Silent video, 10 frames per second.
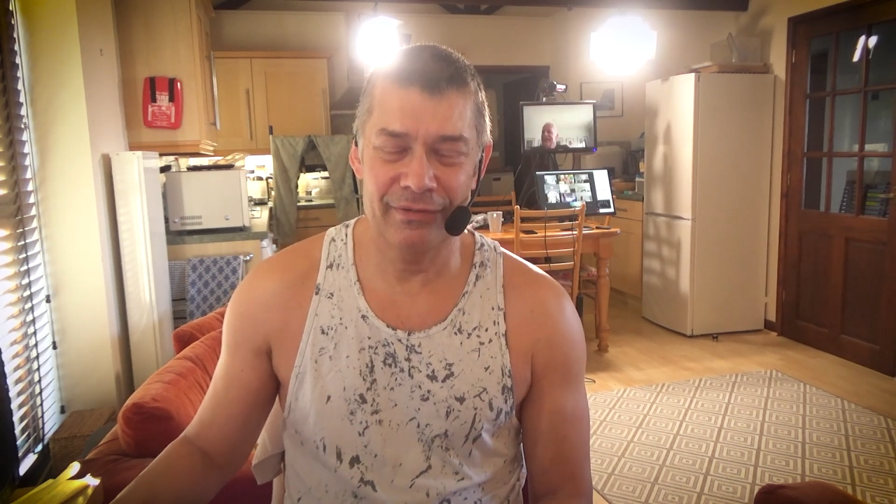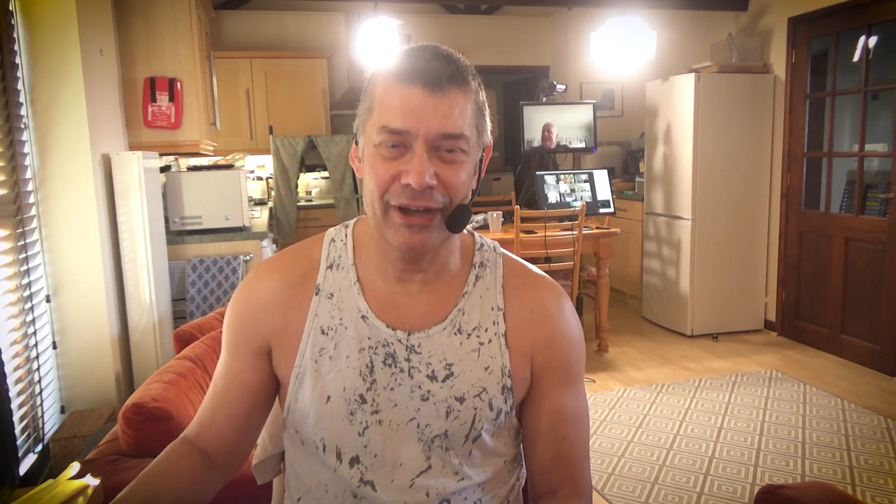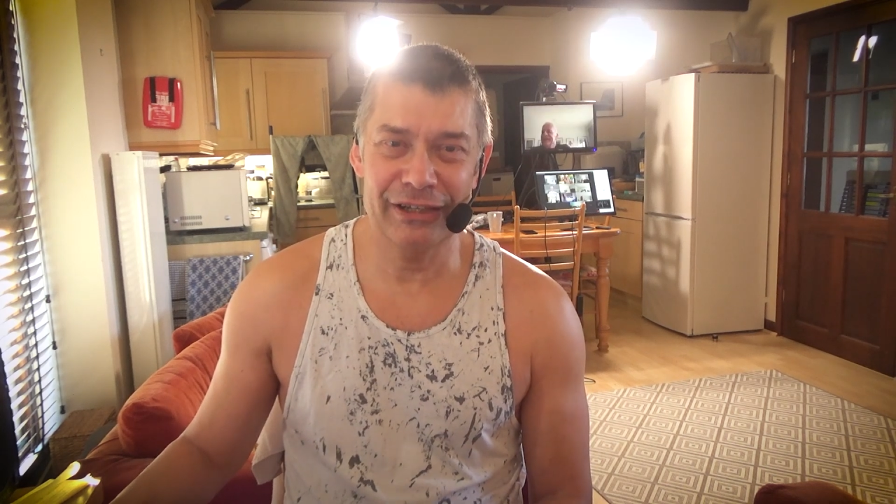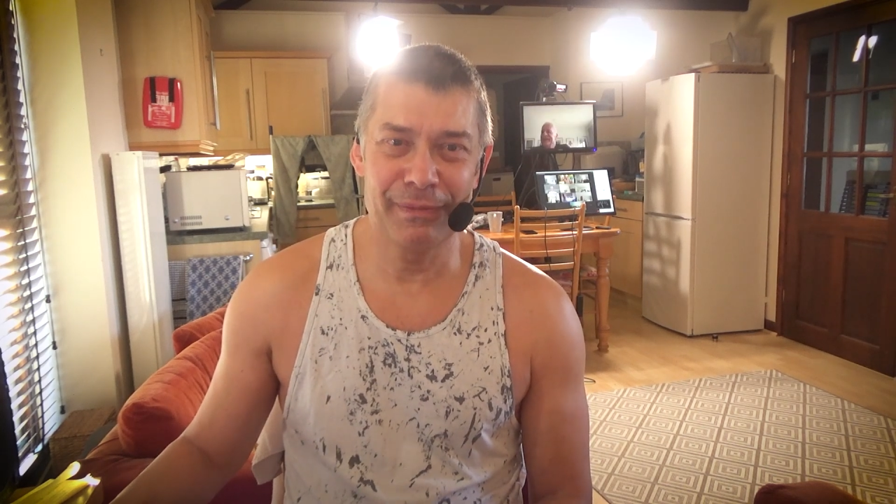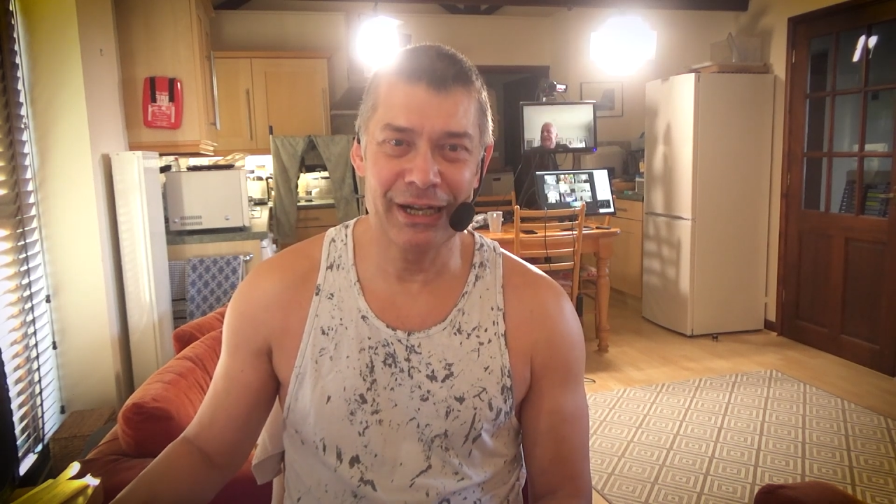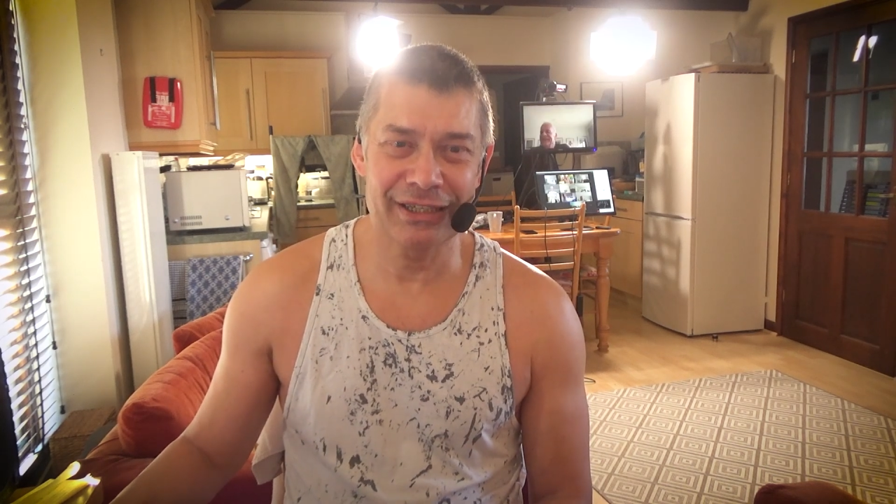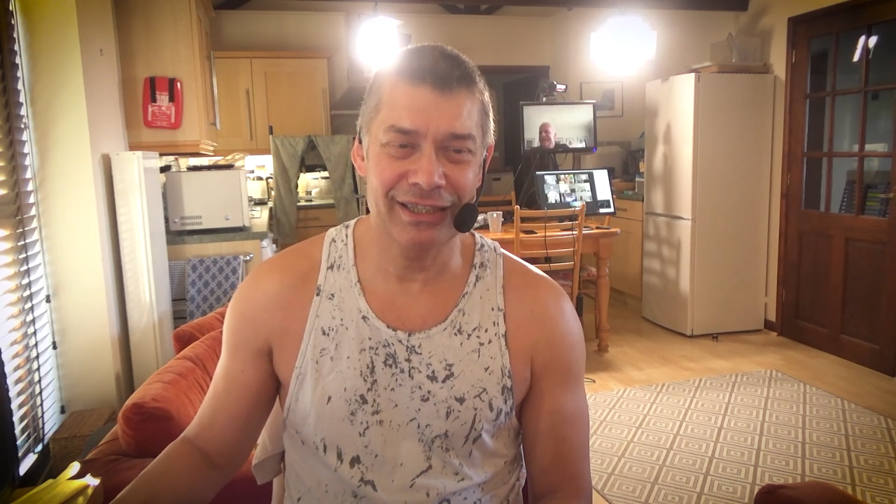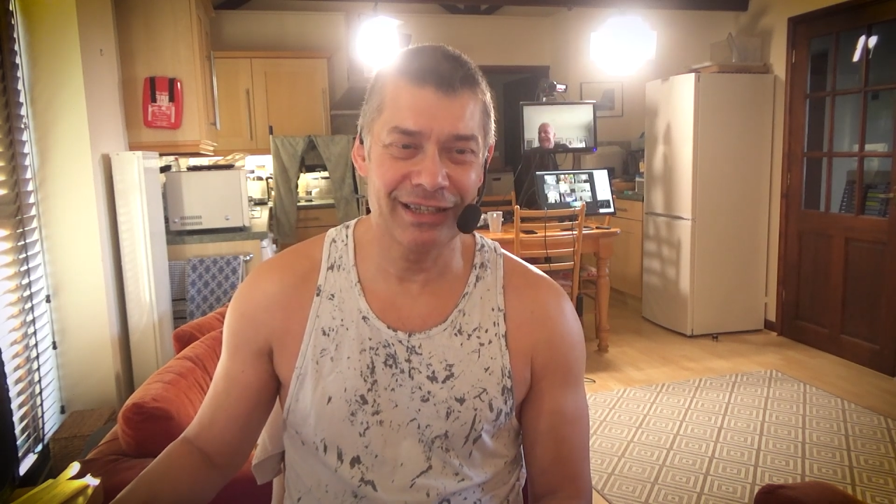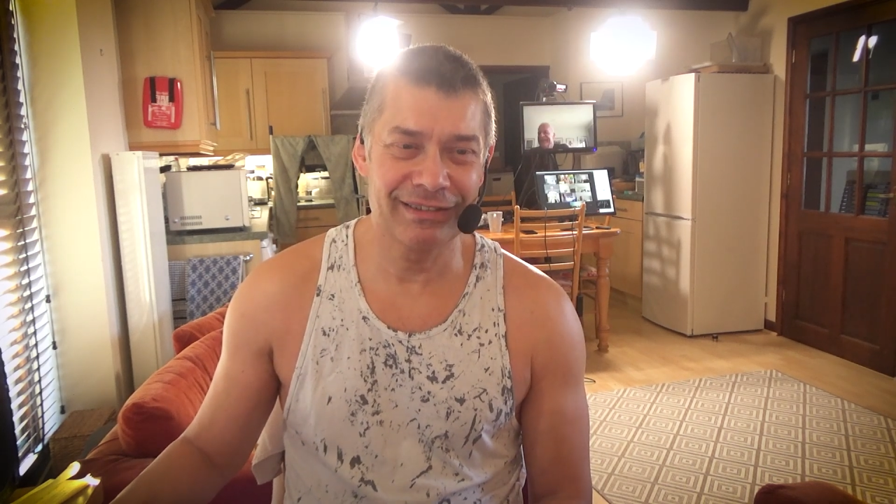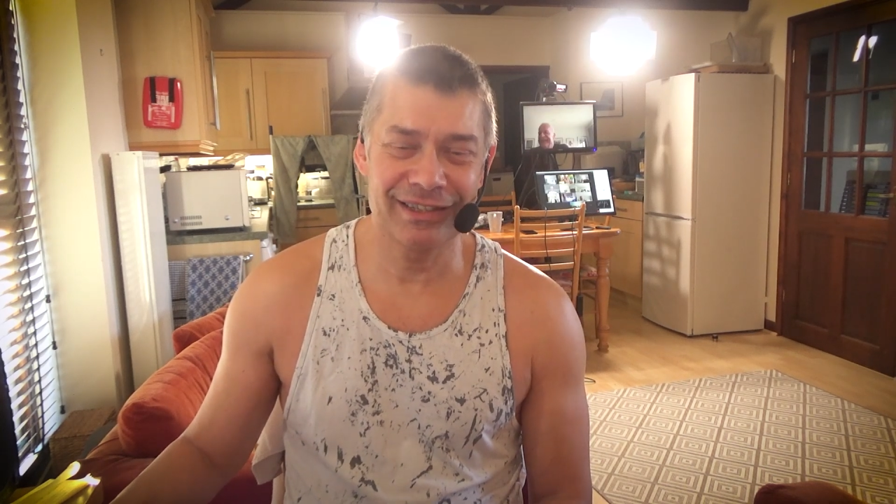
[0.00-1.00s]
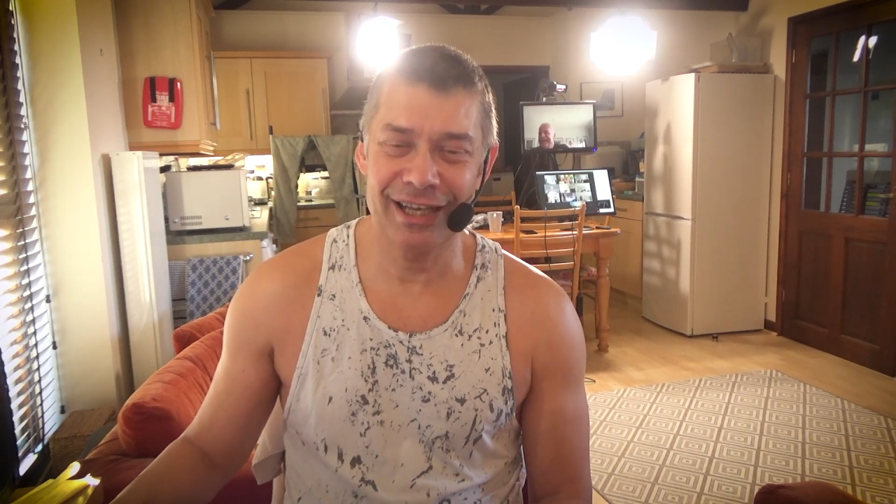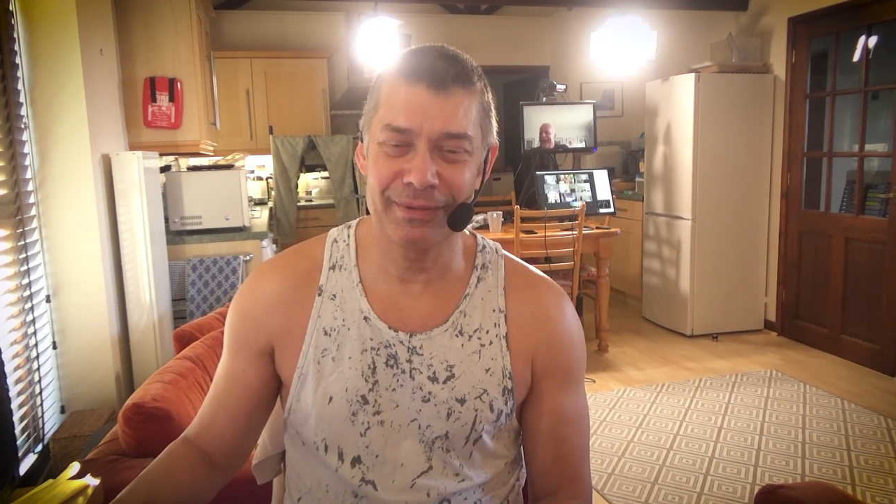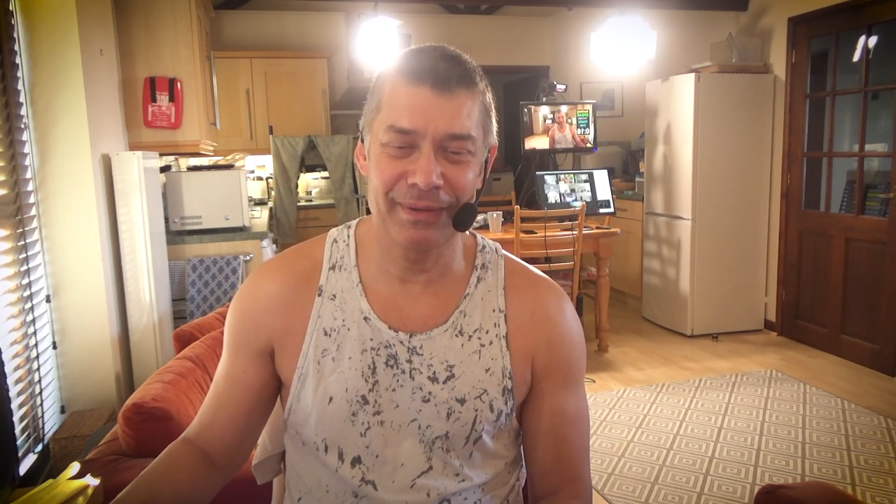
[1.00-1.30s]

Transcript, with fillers: very much so. Tell